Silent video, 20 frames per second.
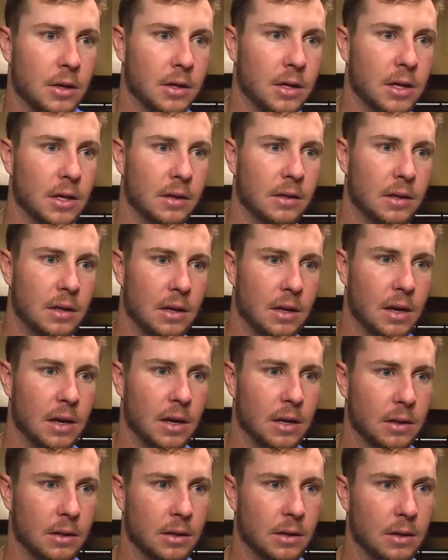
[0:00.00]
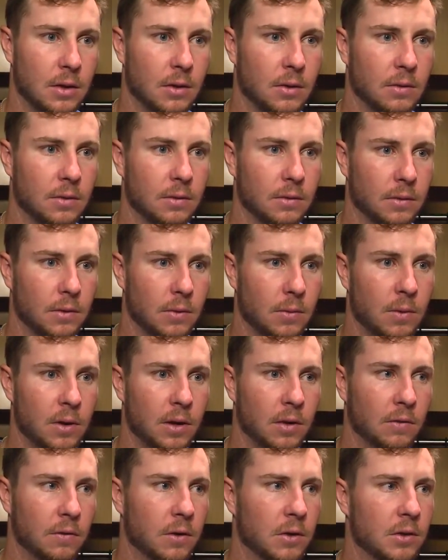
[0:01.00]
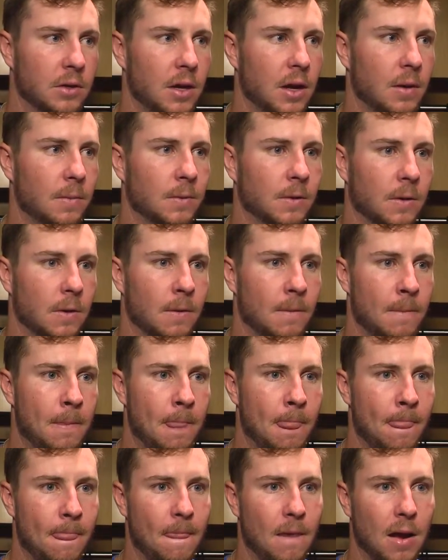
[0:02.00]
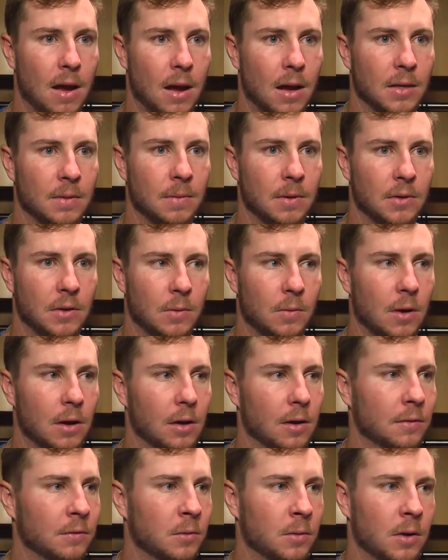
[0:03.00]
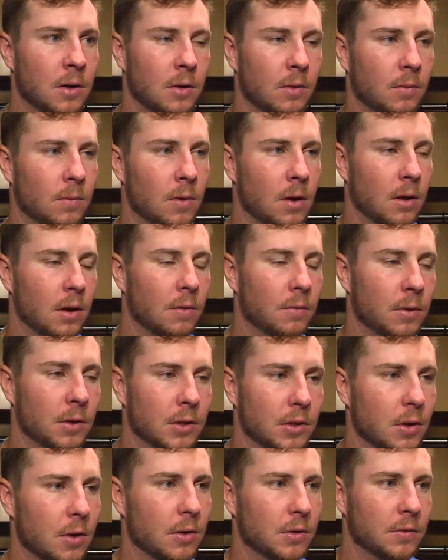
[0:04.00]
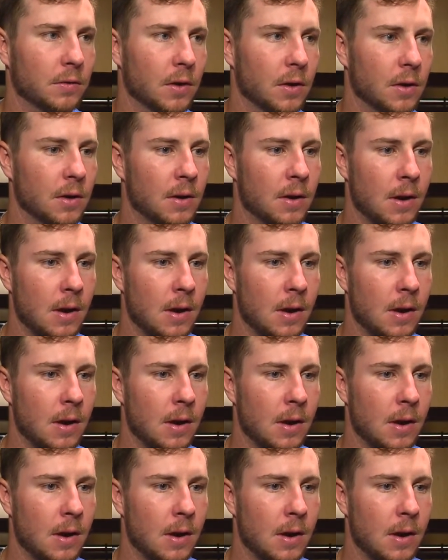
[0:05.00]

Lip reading: to get the the win in the first game. So especially walk-off wins are always fun.